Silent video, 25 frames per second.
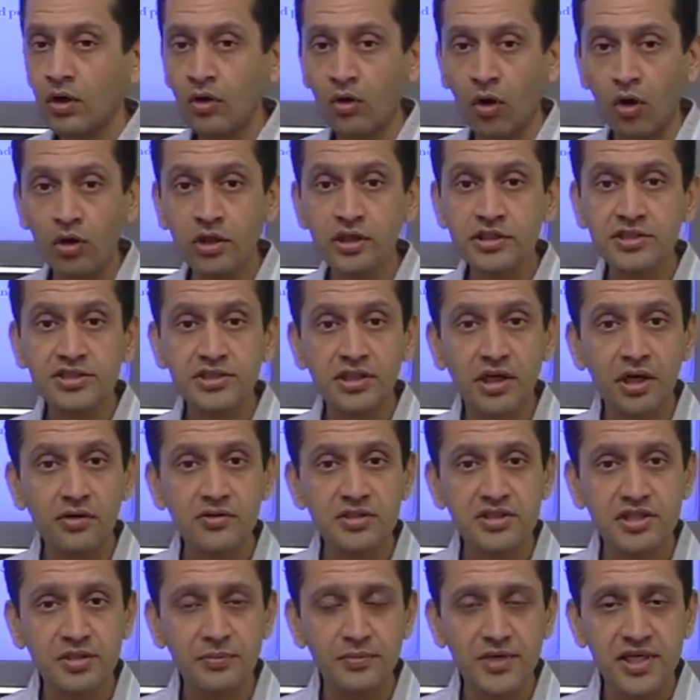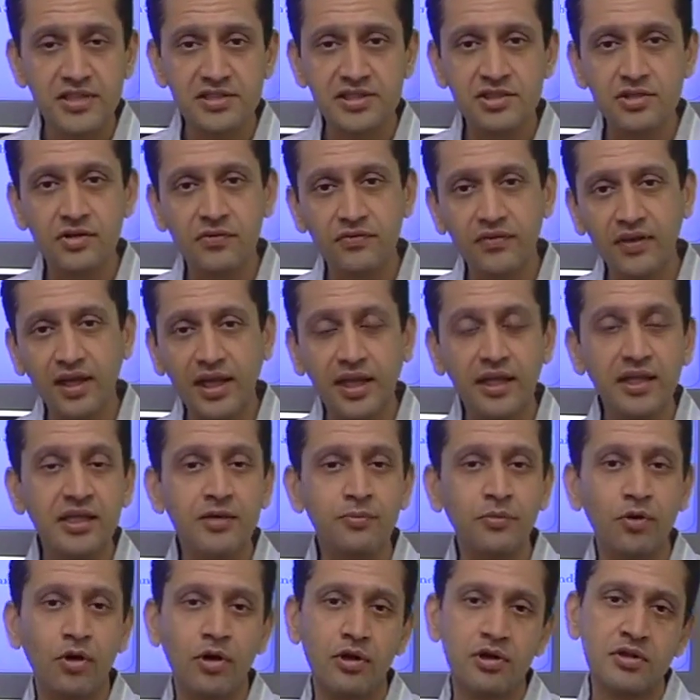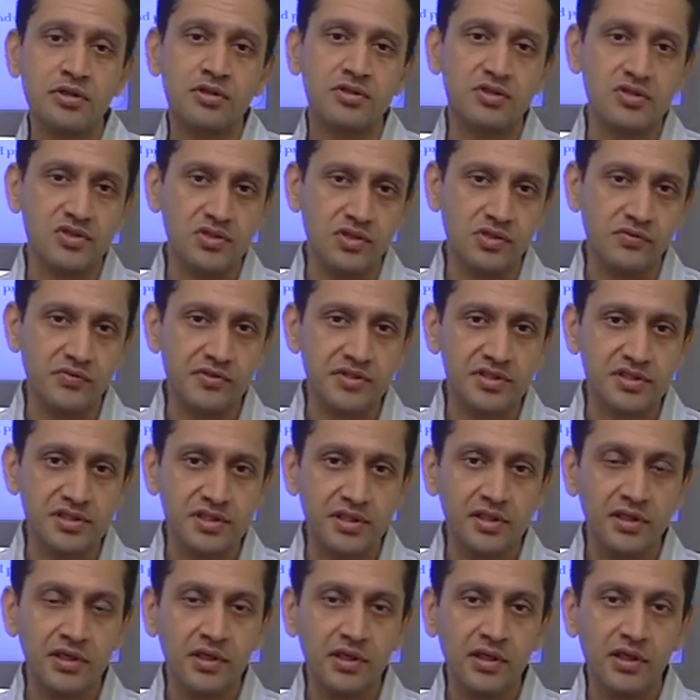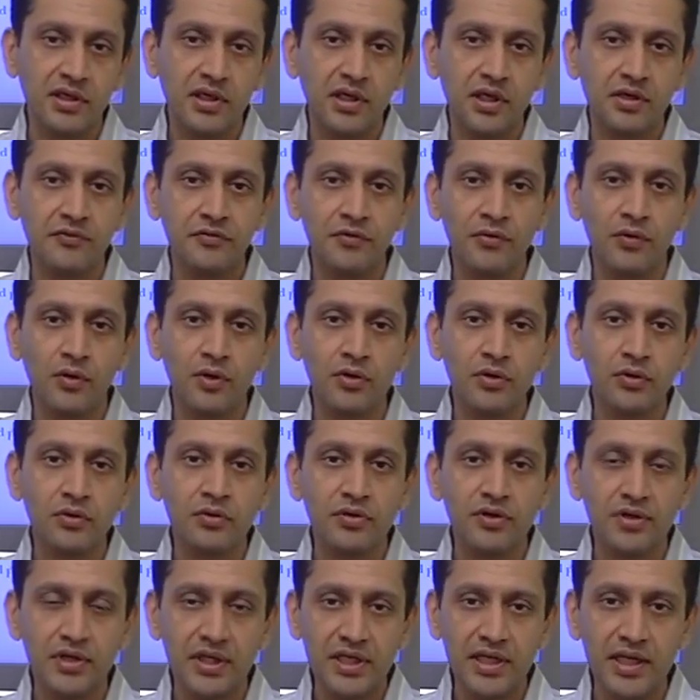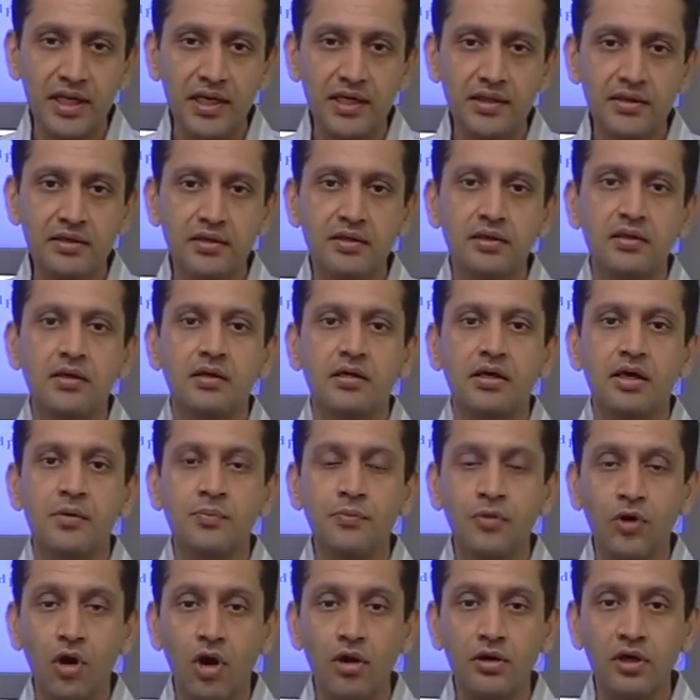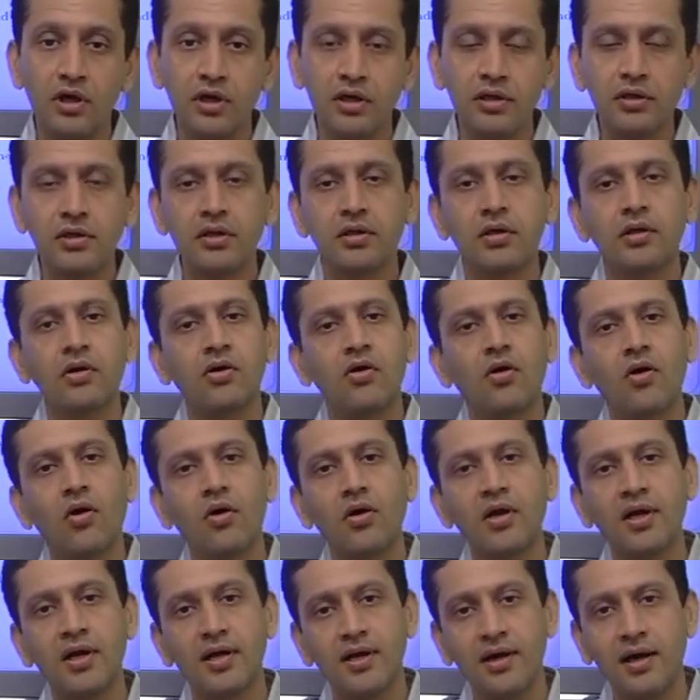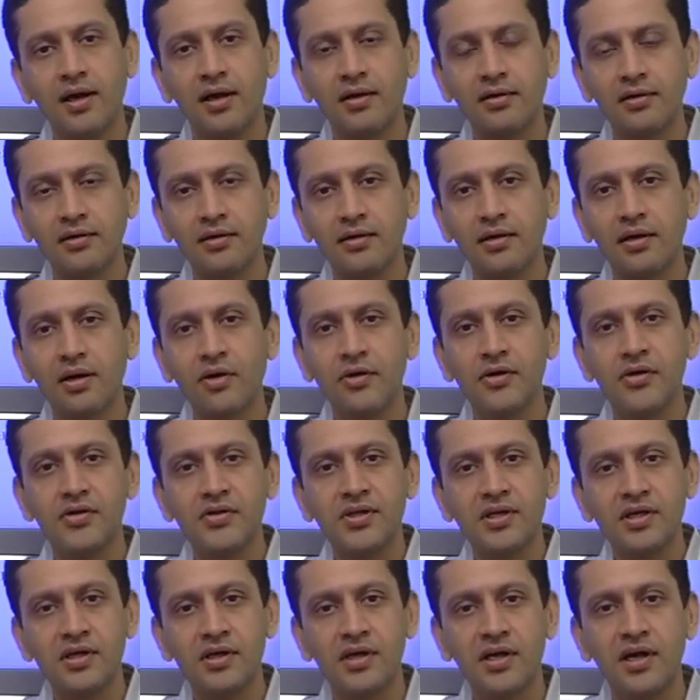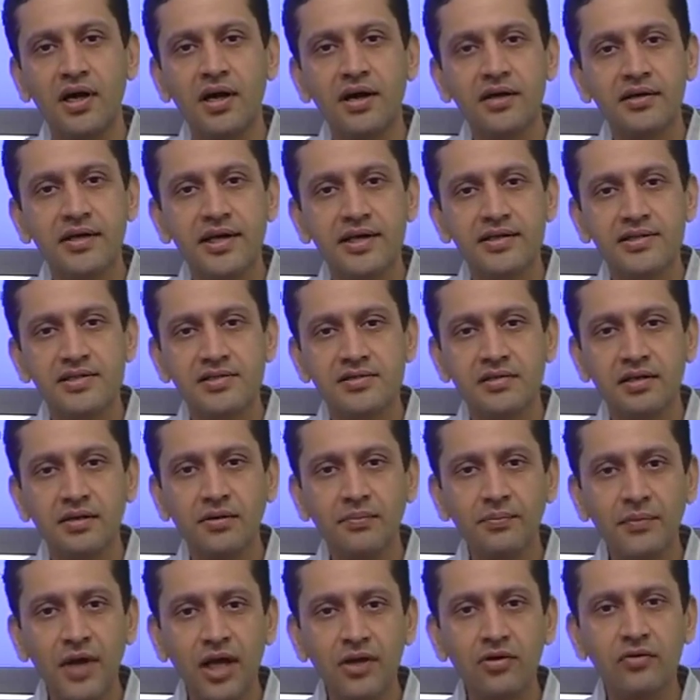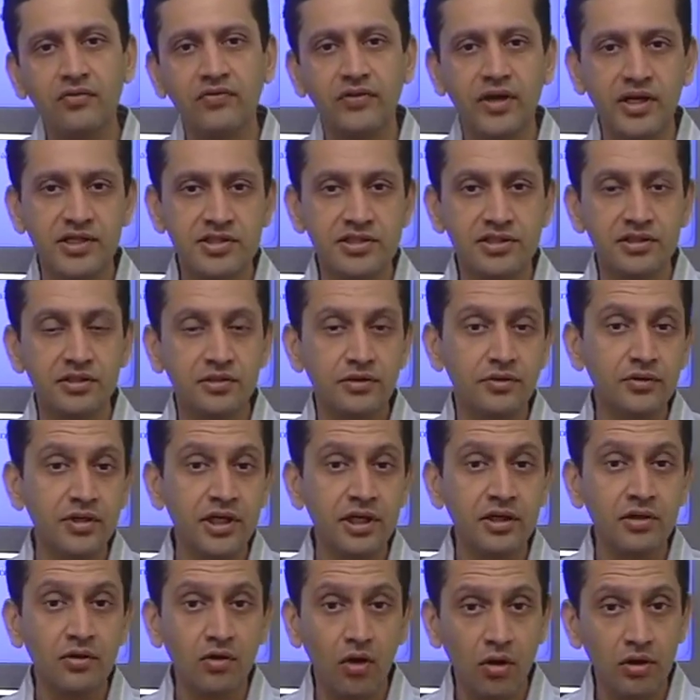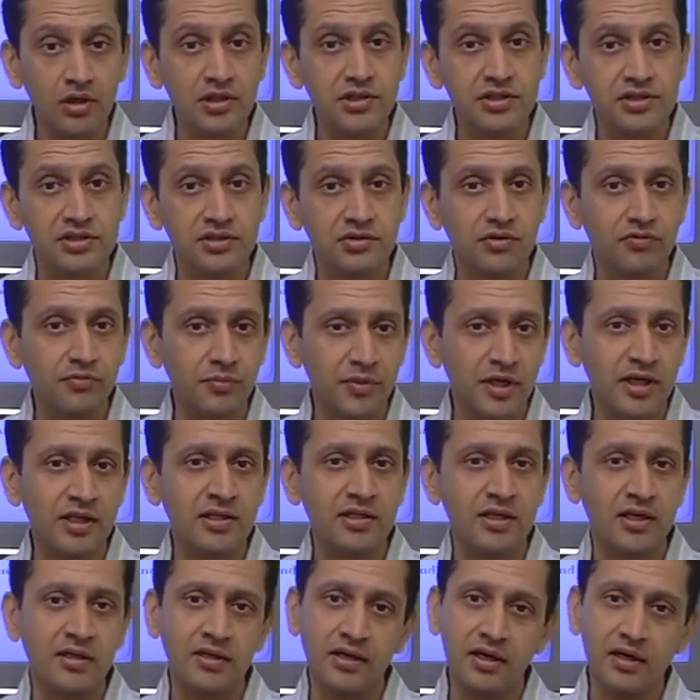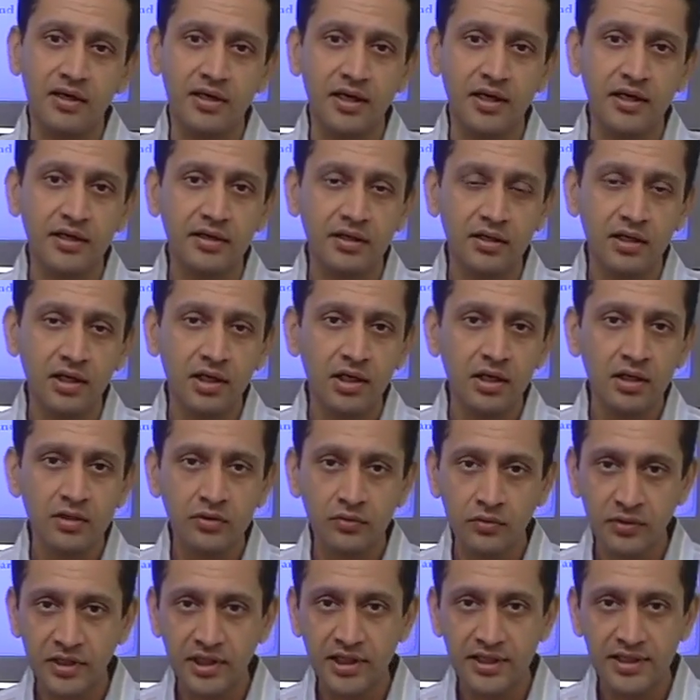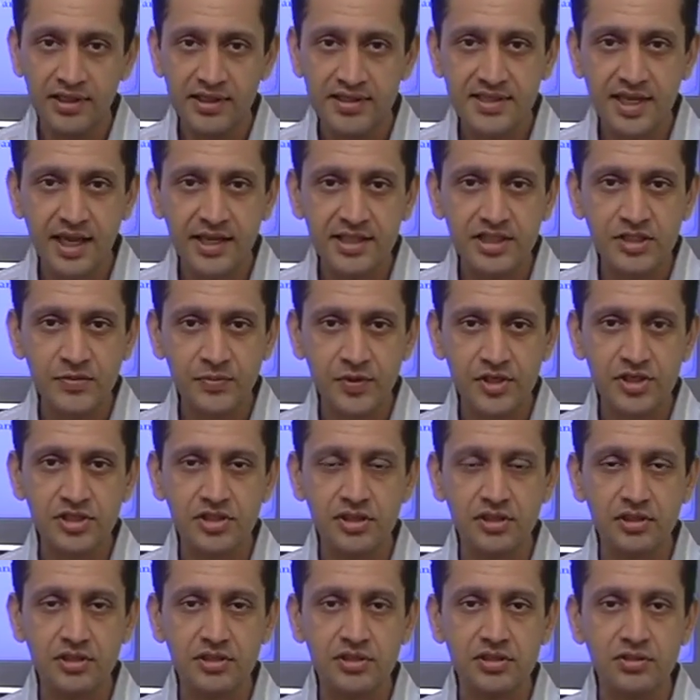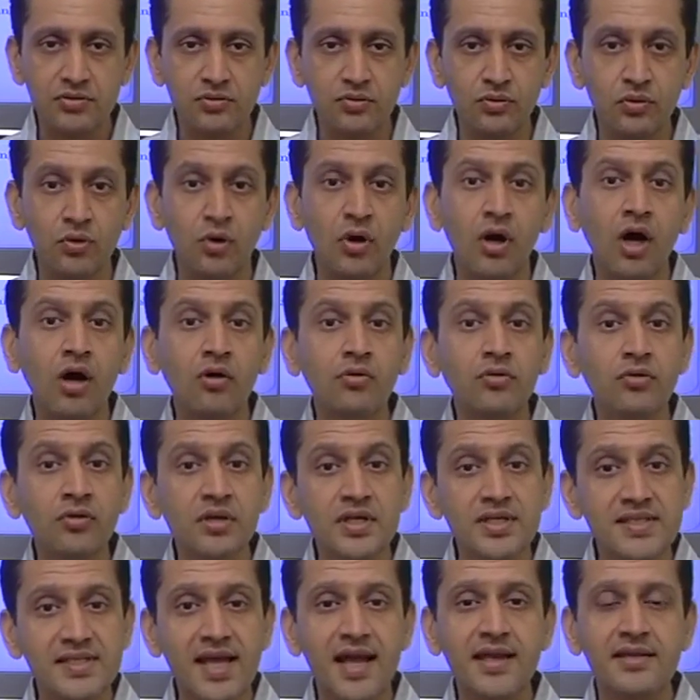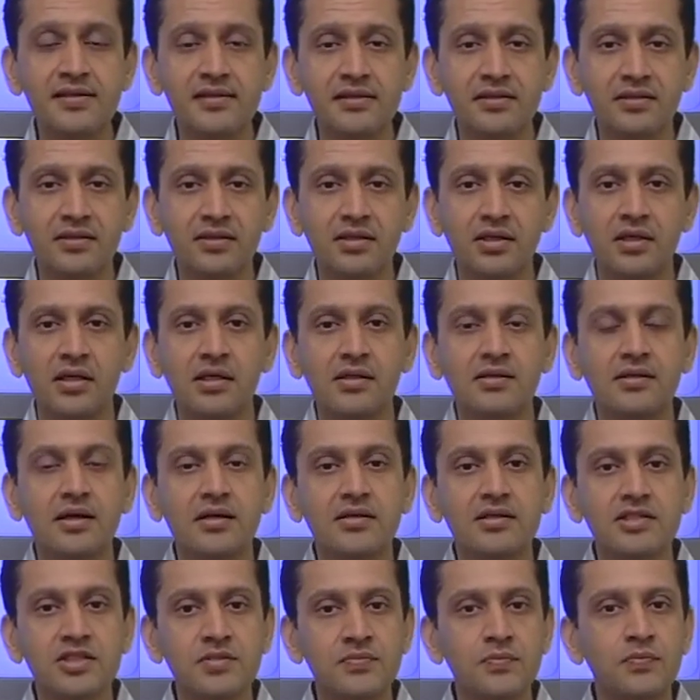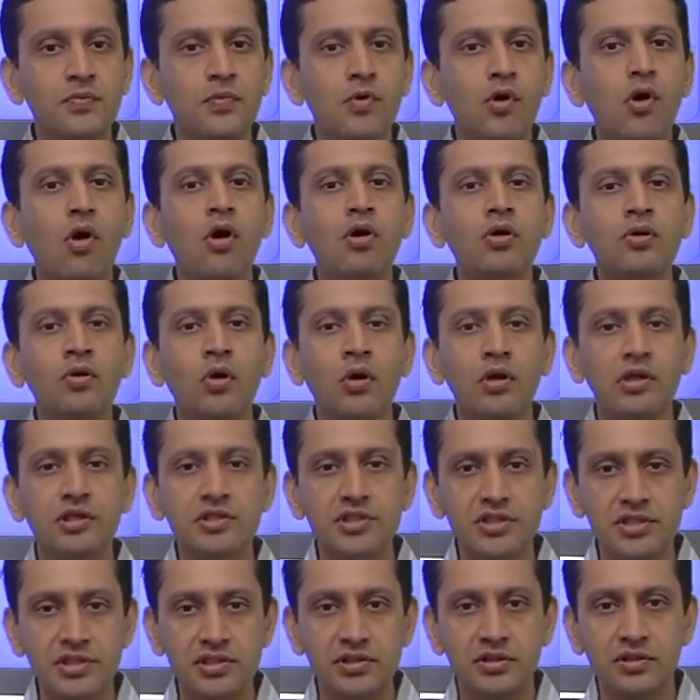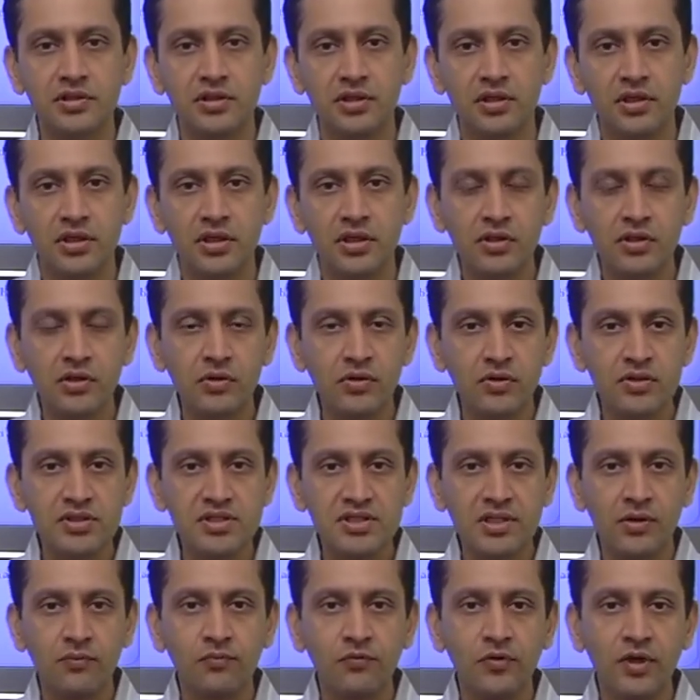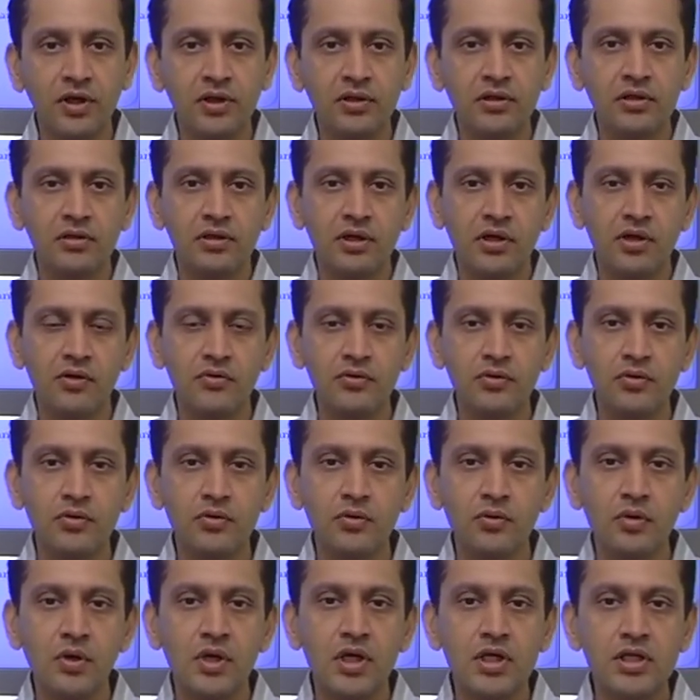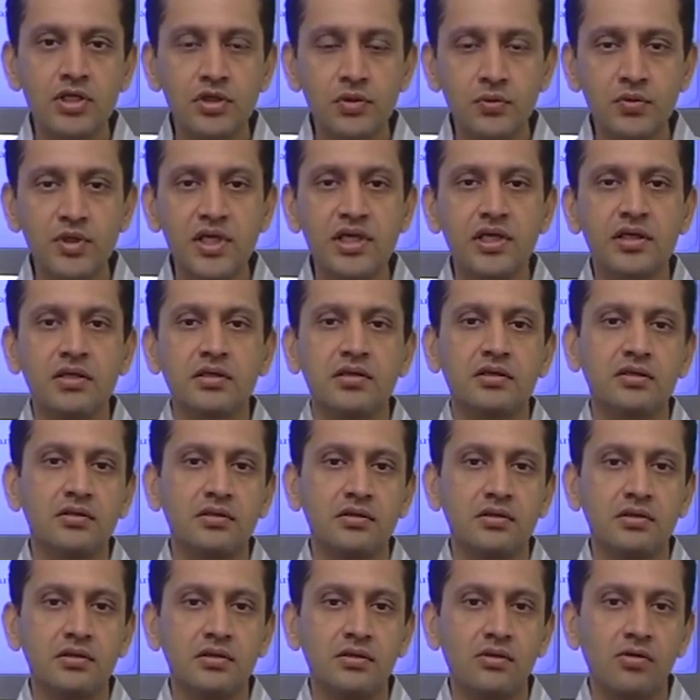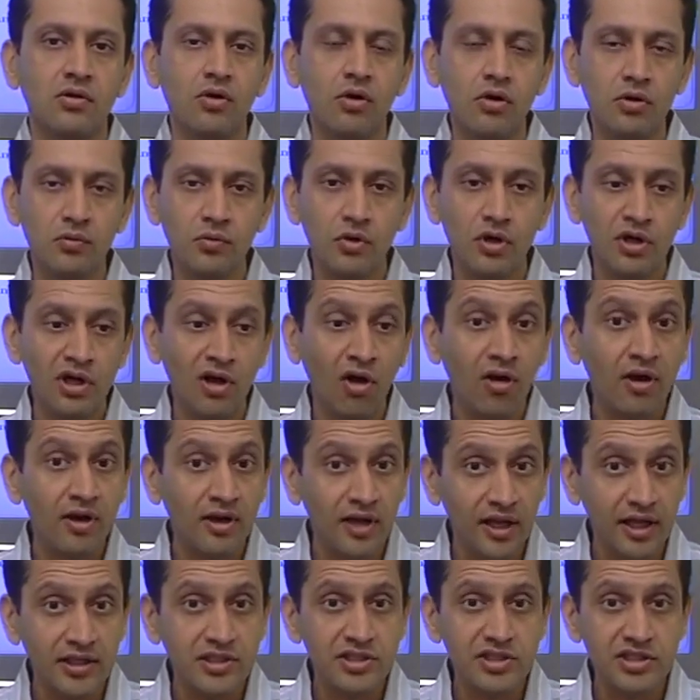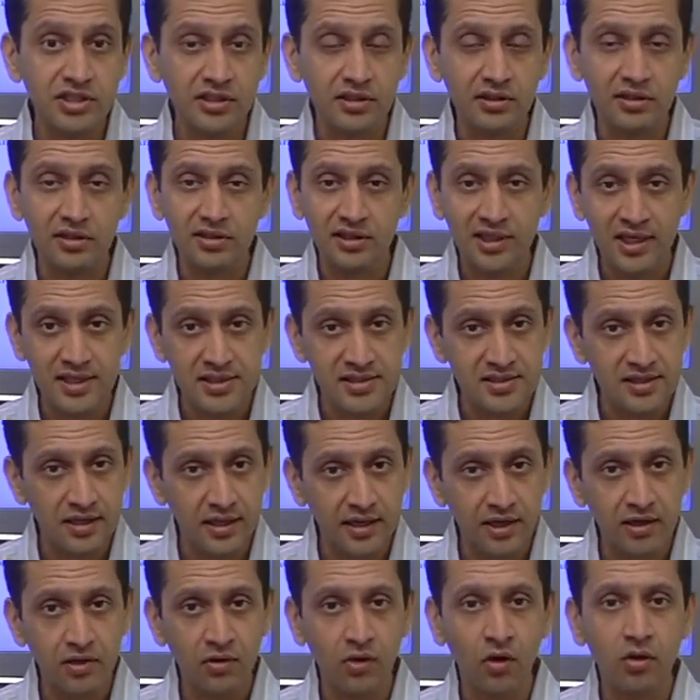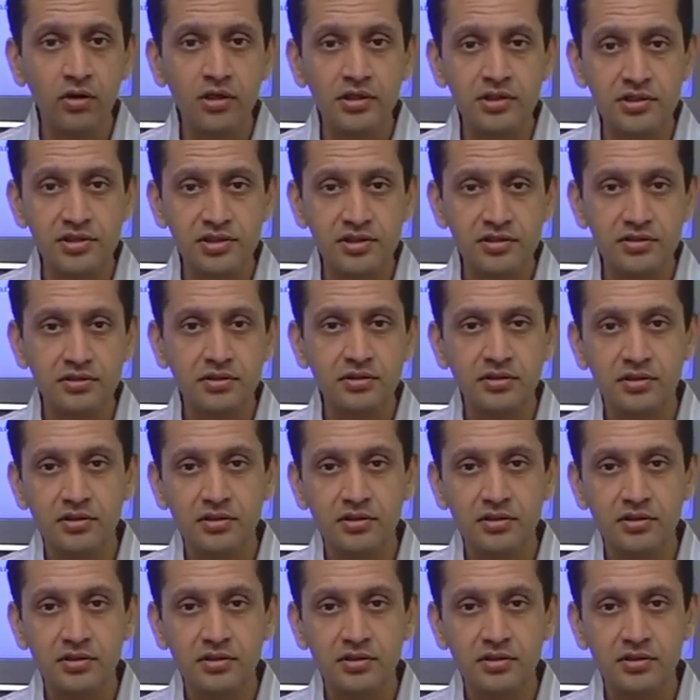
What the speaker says: Knowledge now is the basis of any product or service. If you want to create a product or a car, how do you think a car gets manufactured? You need knowledge of making that car, right? You need design specialists who know how to design it. That is pure knowledge. You know someone how to tweak or work on an engine. That is again knowledge.